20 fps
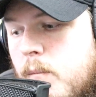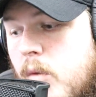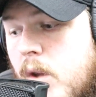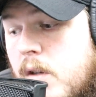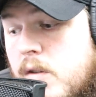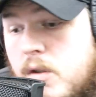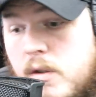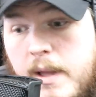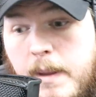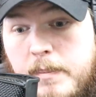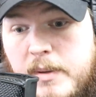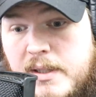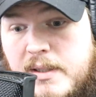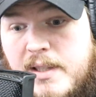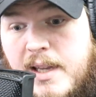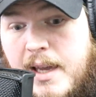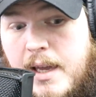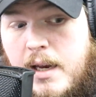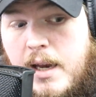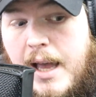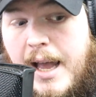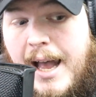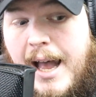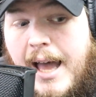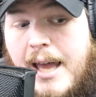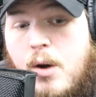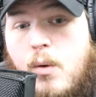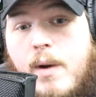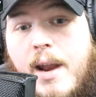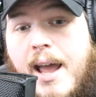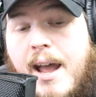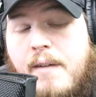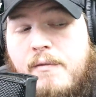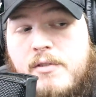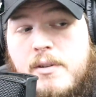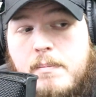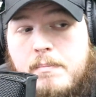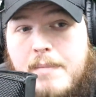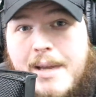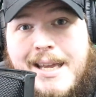So that being said, I don't have
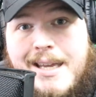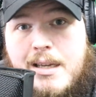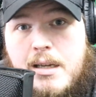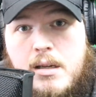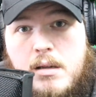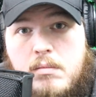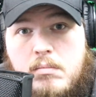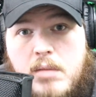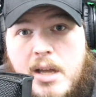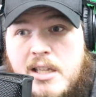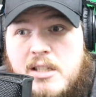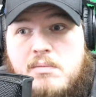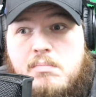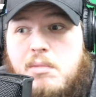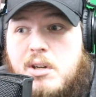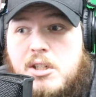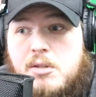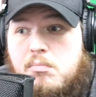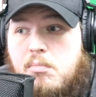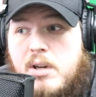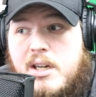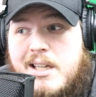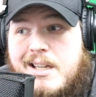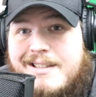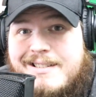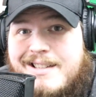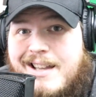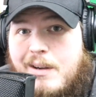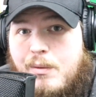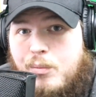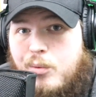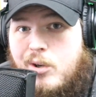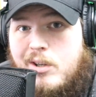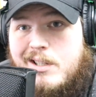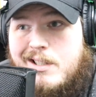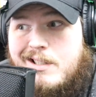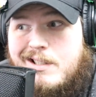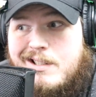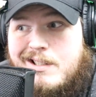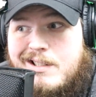to make as much money as I
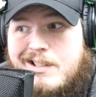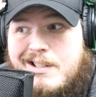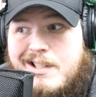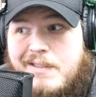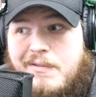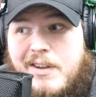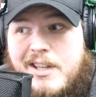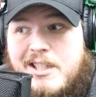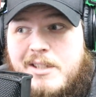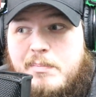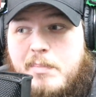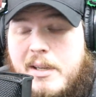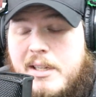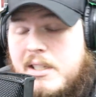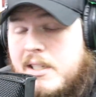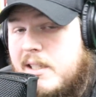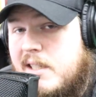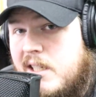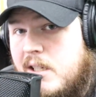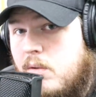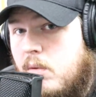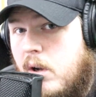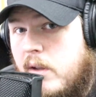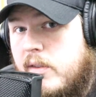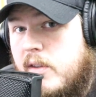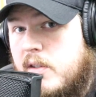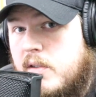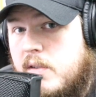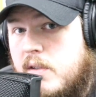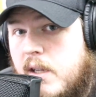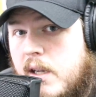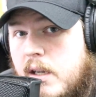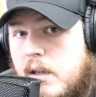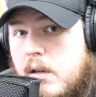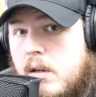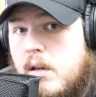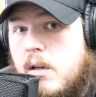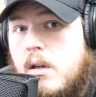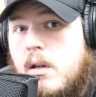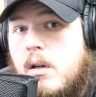would if I spent a year on this thing,
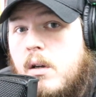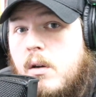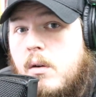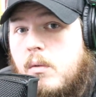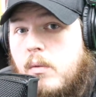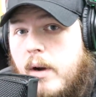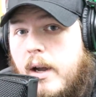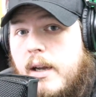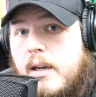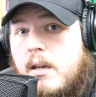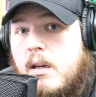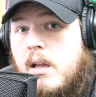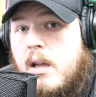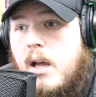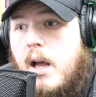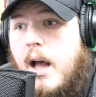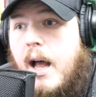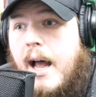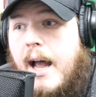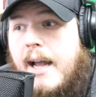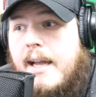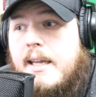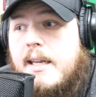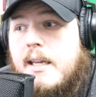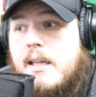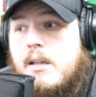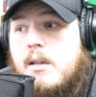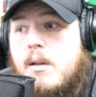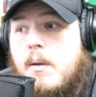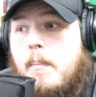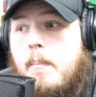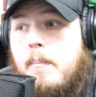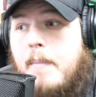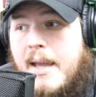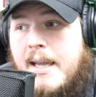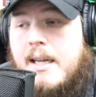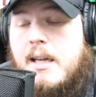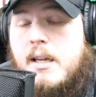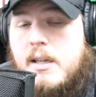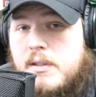right? I can
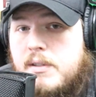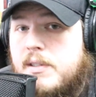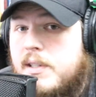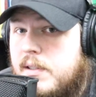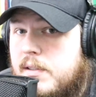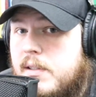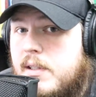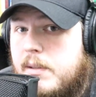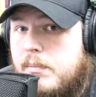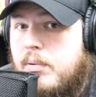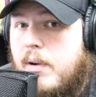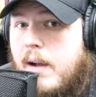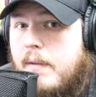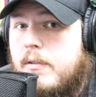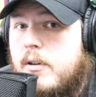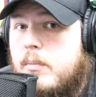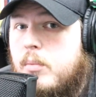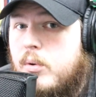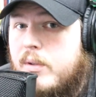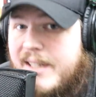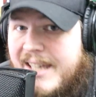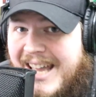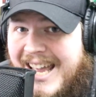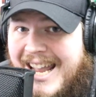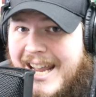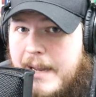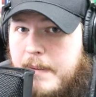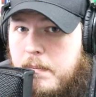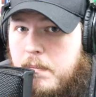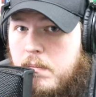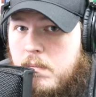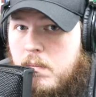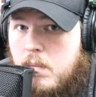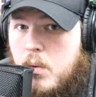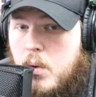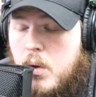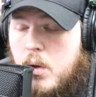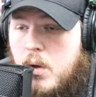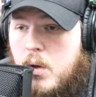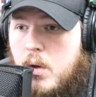make a consistently profitable game
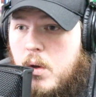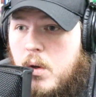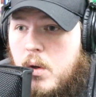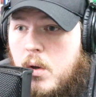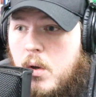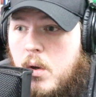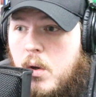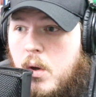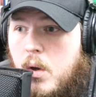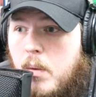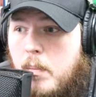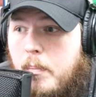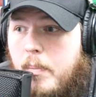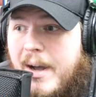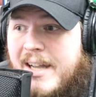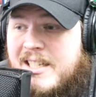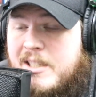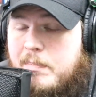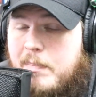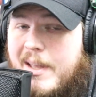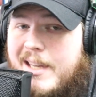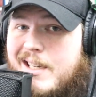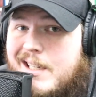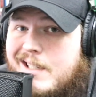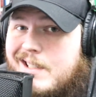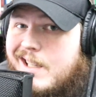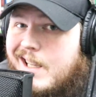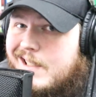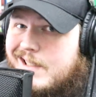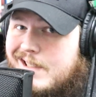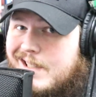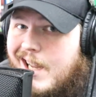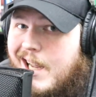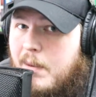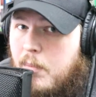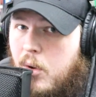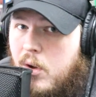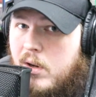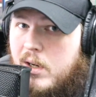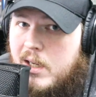by spending less
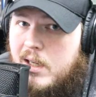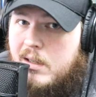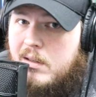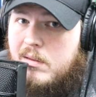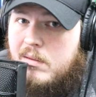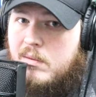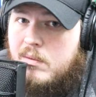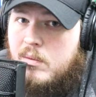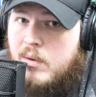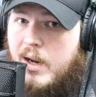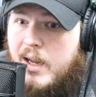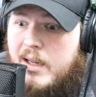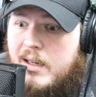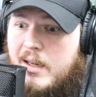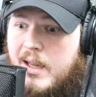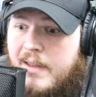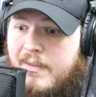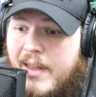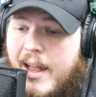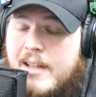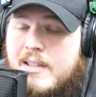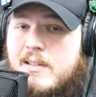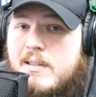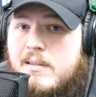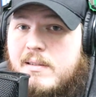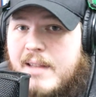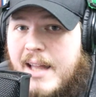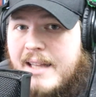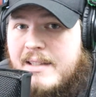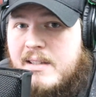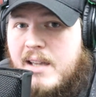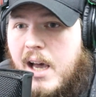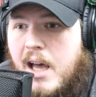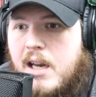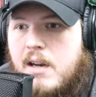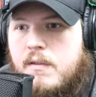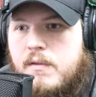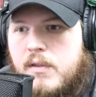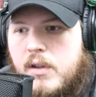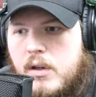time on it, right? And that's
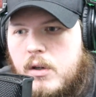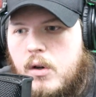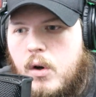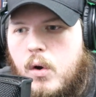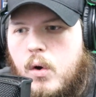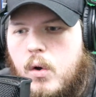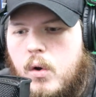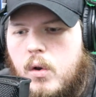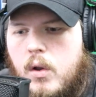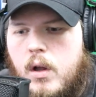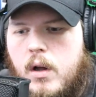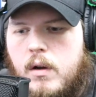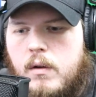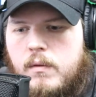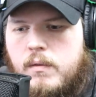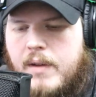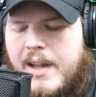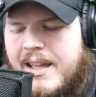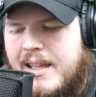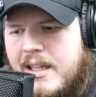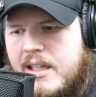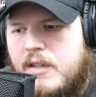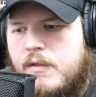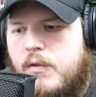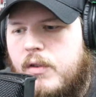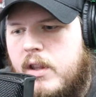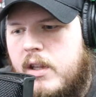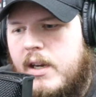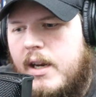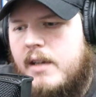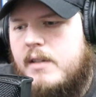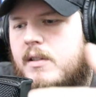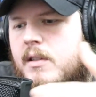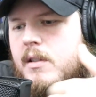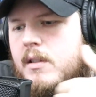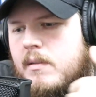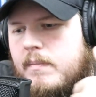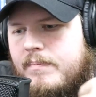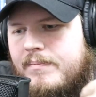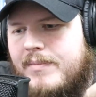kind of the goal of, at least for the
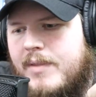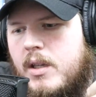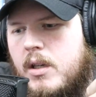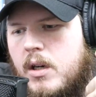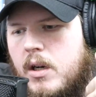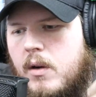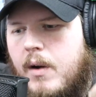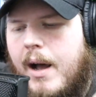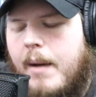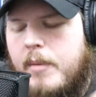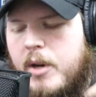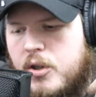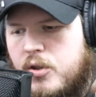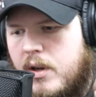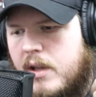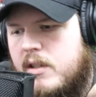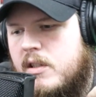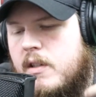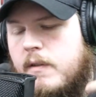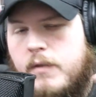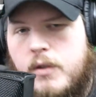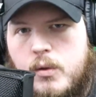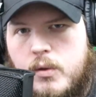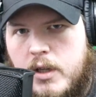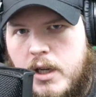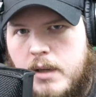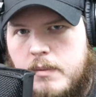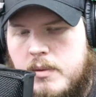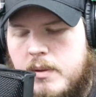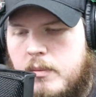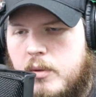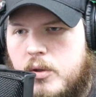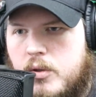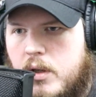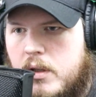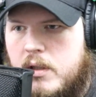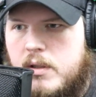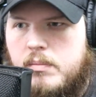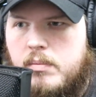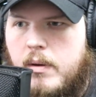next, you know, I'm gonna try this a few times. I'm gonna try
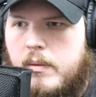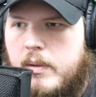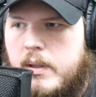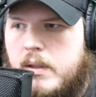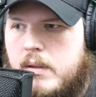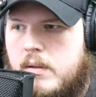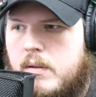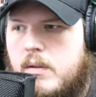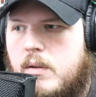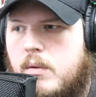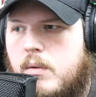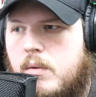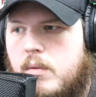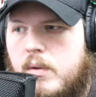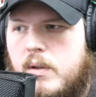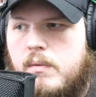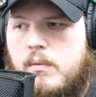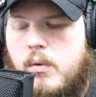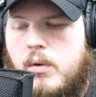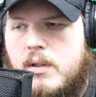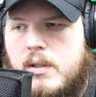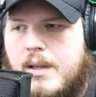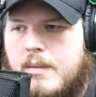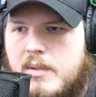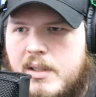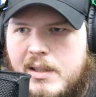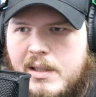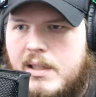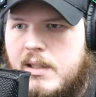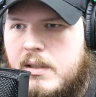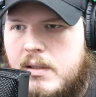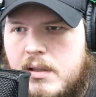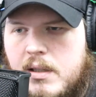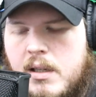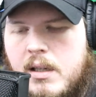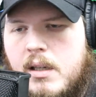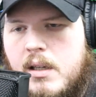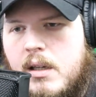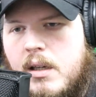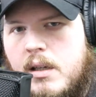this probably 2, 3, 4 times at least
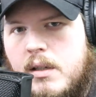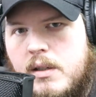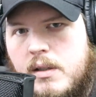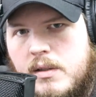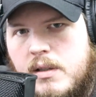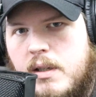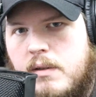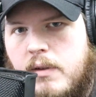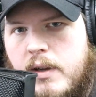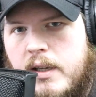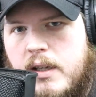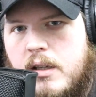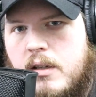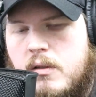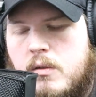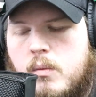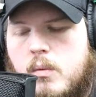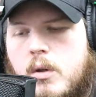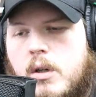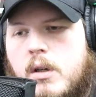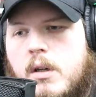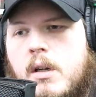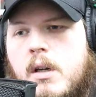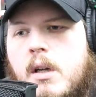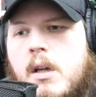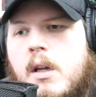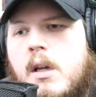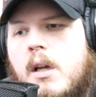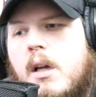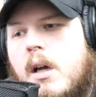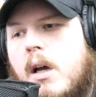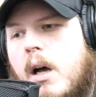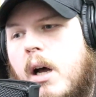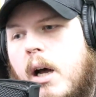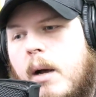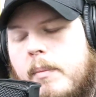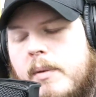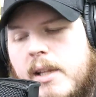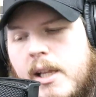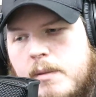to see if I can get it to work.
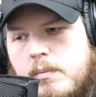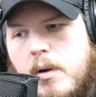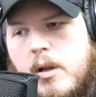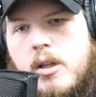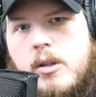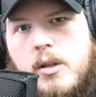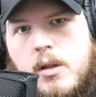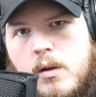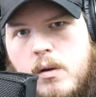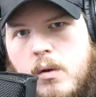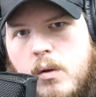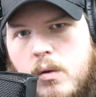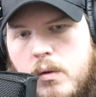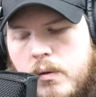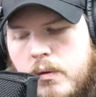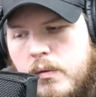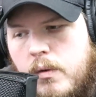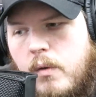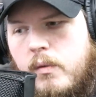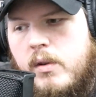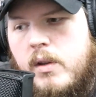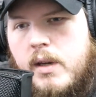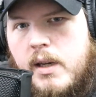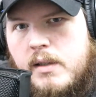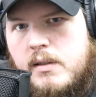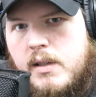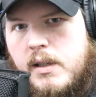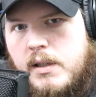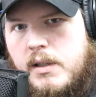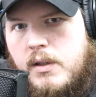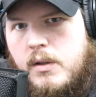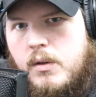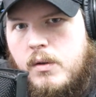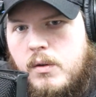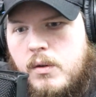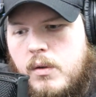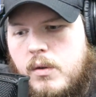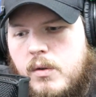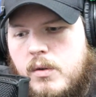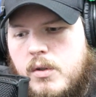But that's probably the goal over the next like year
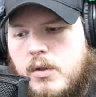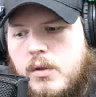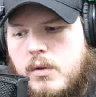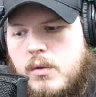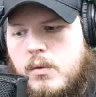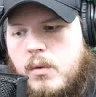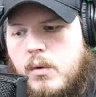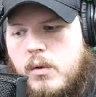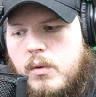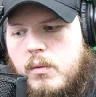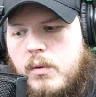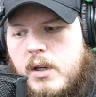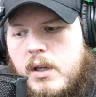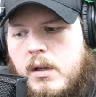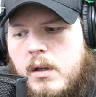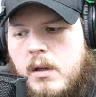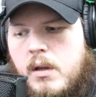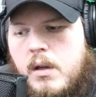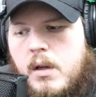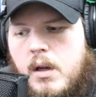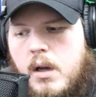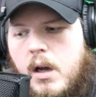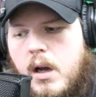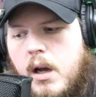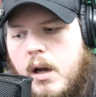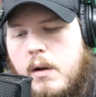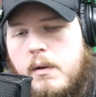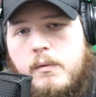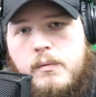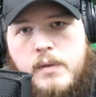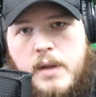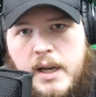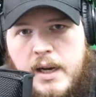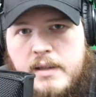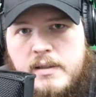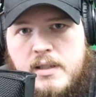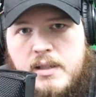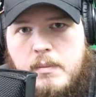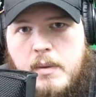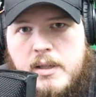or 2 or 3 that I
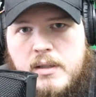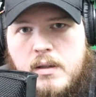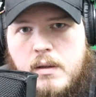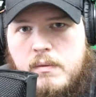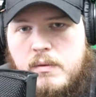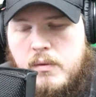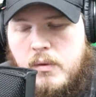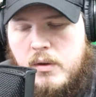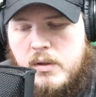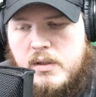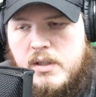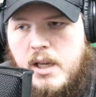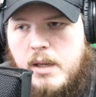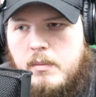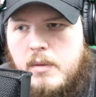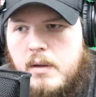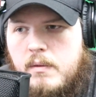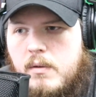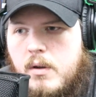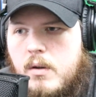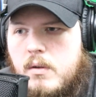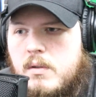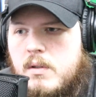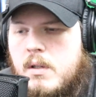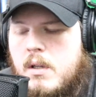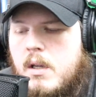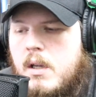see myself as far as game dev goes.